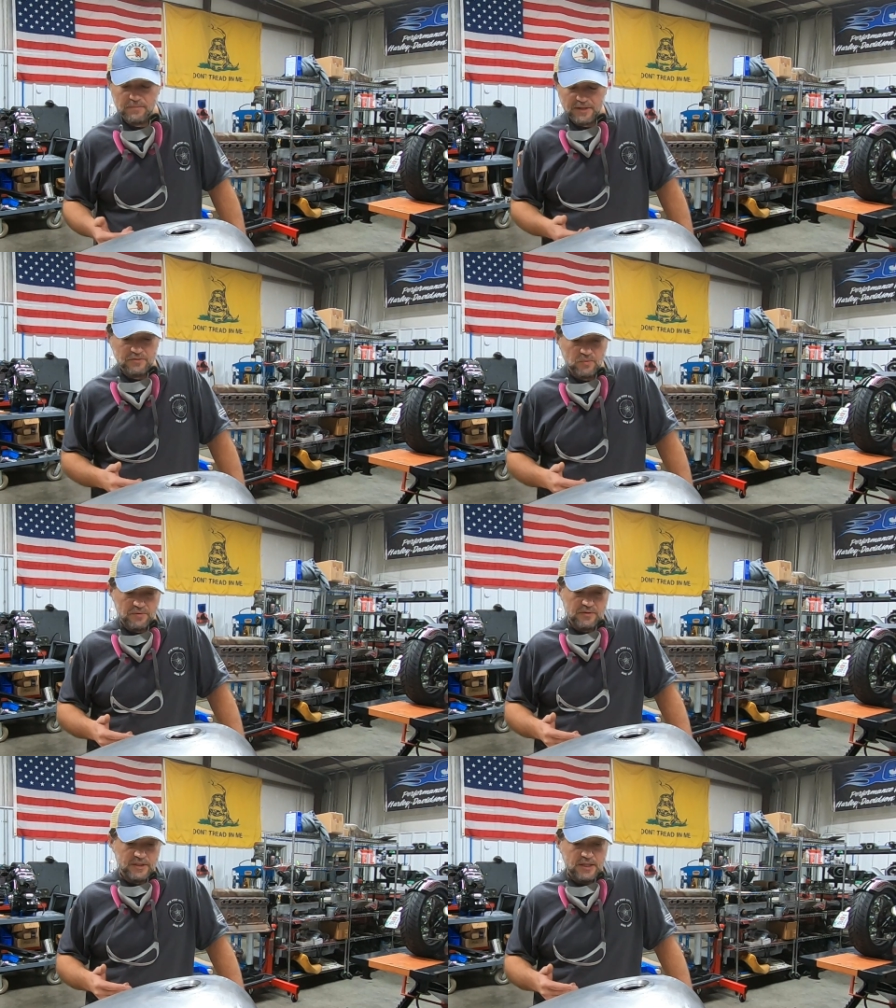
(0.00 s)
that sort
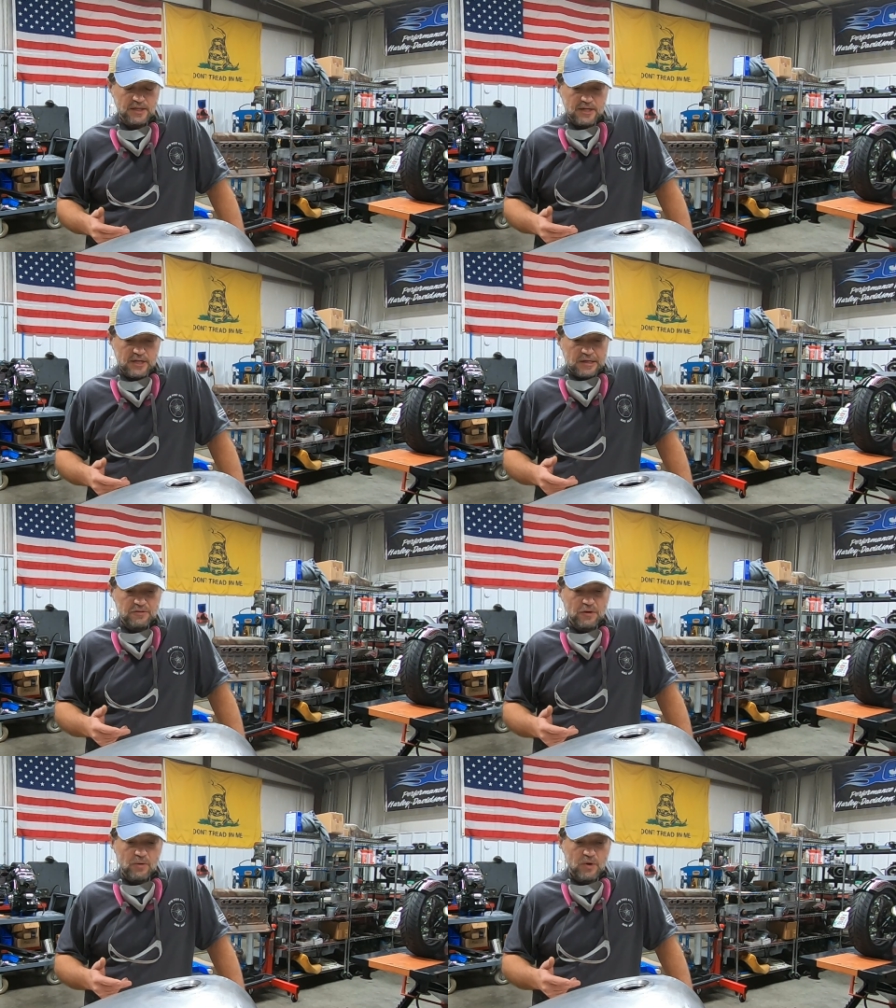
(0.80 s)
of thing.
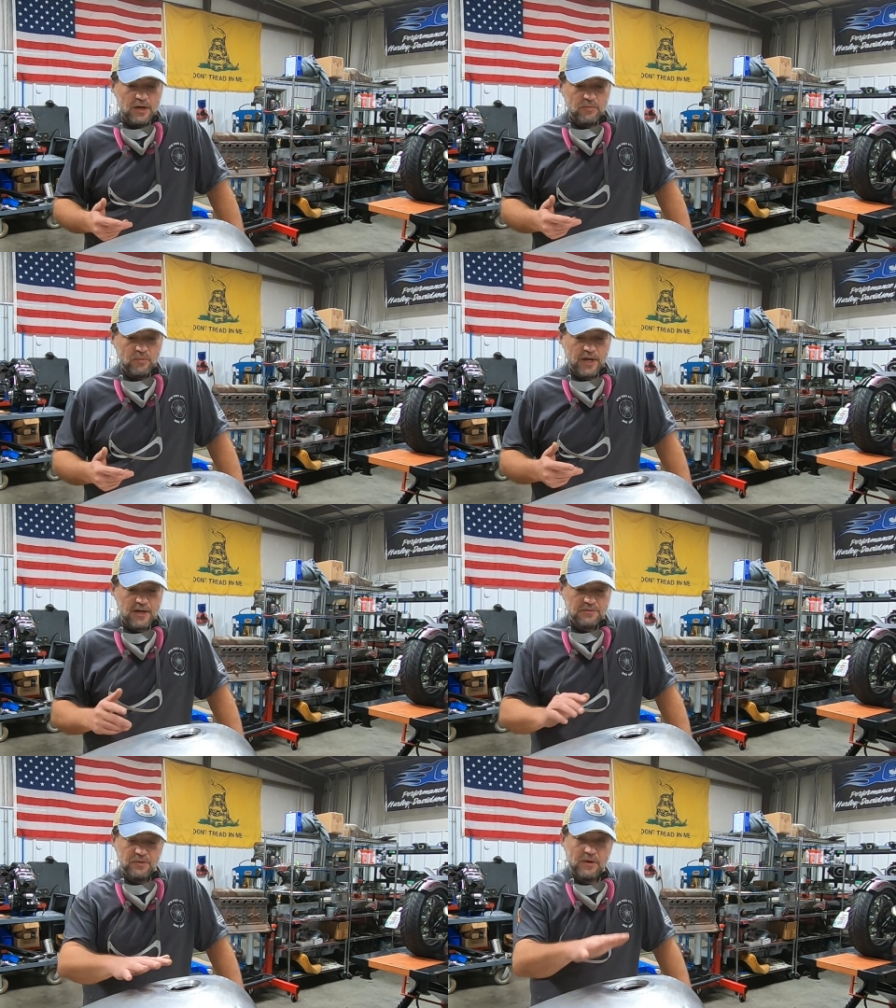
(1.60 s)
So uh, what
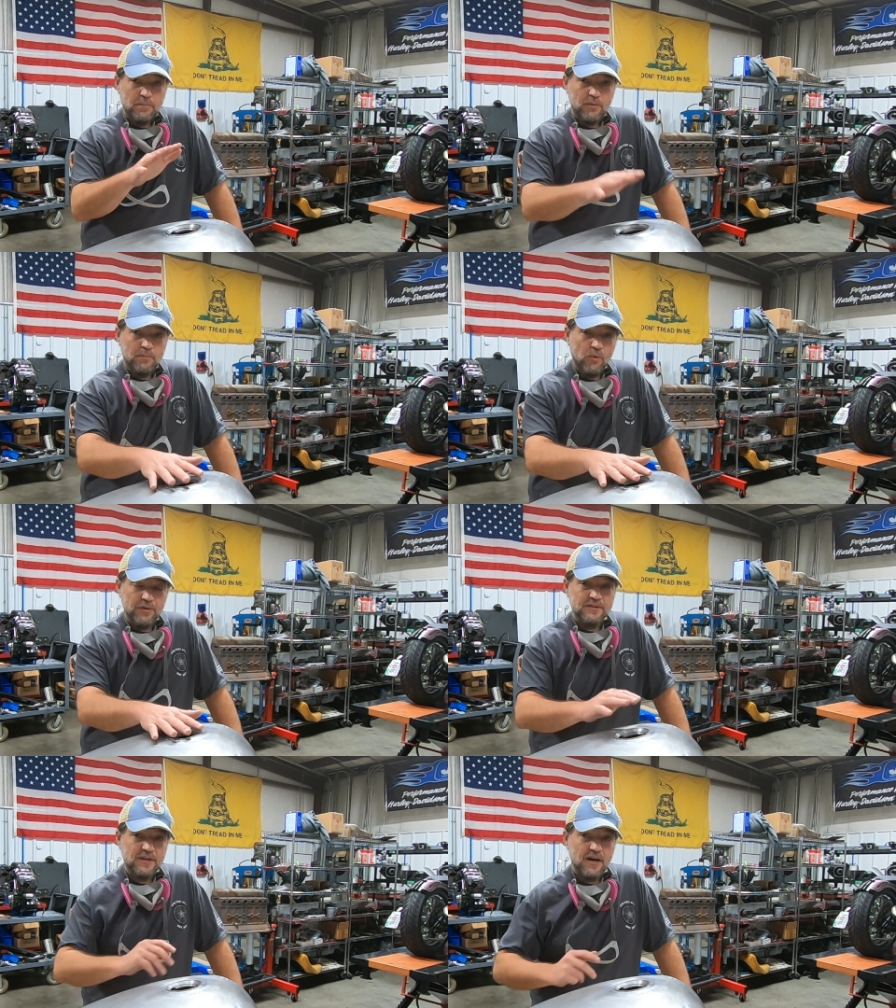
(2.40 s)
I'll do, I'll pour
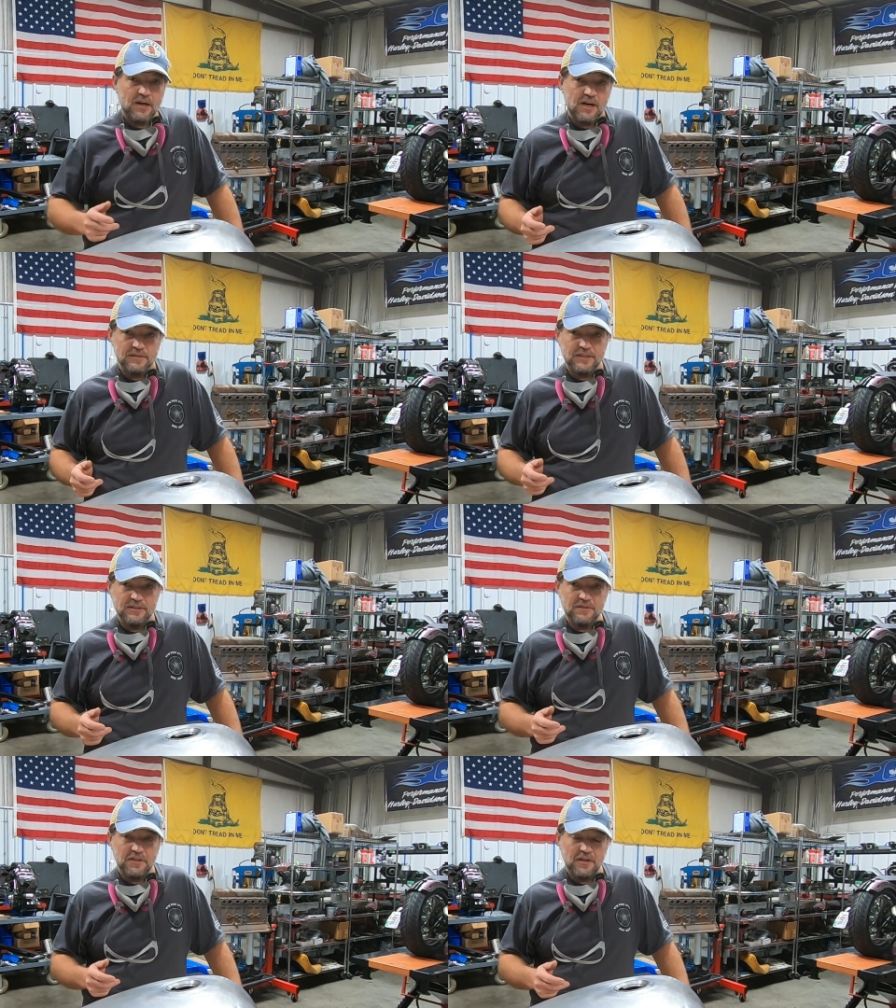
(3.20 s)
the entire
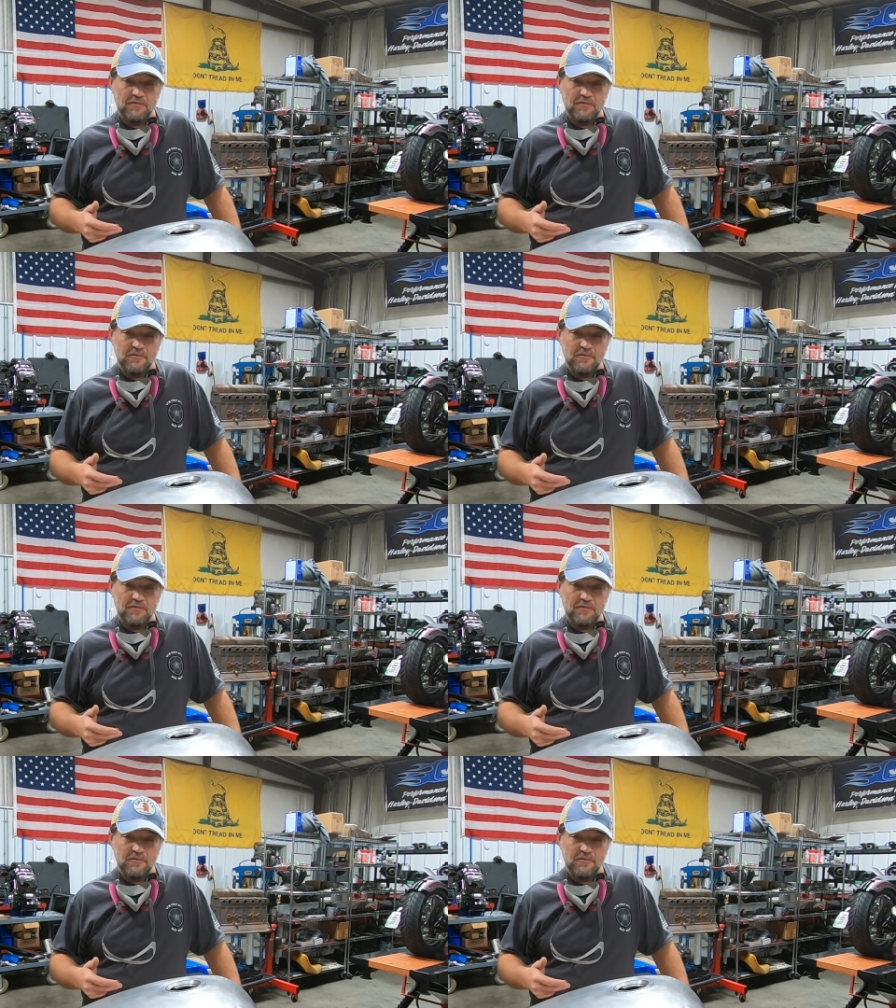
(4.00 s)
contents in.